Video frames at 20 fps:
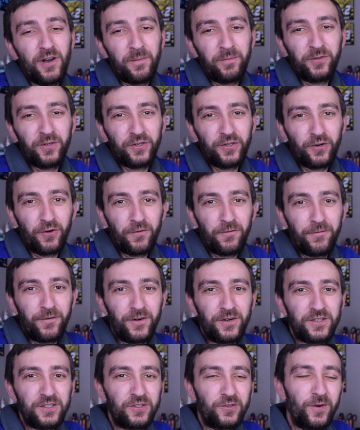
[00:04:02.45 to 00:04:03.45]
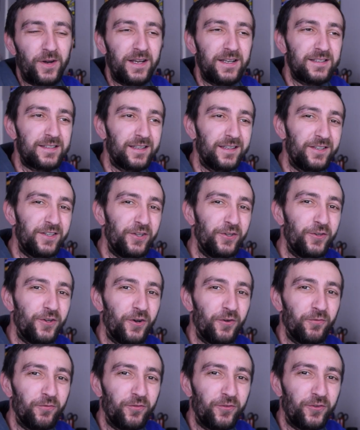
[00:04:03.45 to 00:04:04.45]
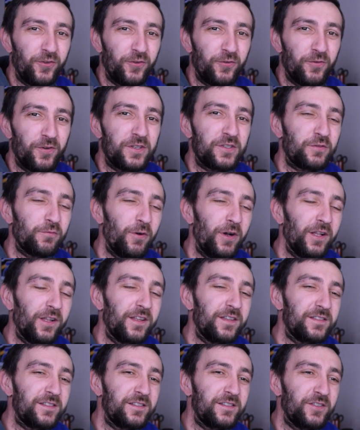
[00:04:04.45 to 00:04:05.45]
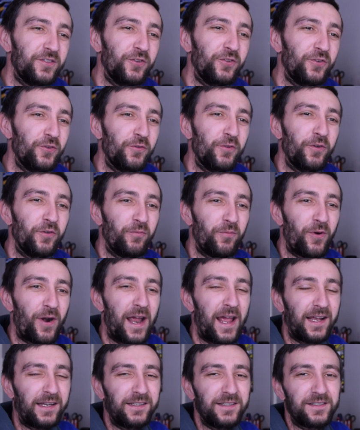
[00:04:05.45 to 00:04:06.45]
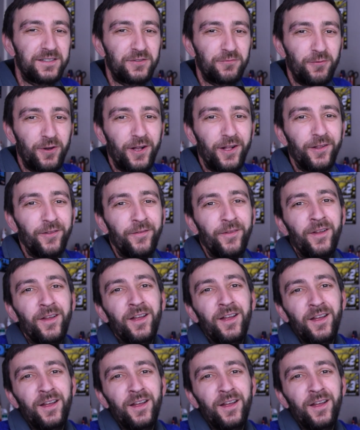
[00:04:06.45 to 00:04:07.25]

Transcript: up to your first race and you don't do as well as you do in practice. Well,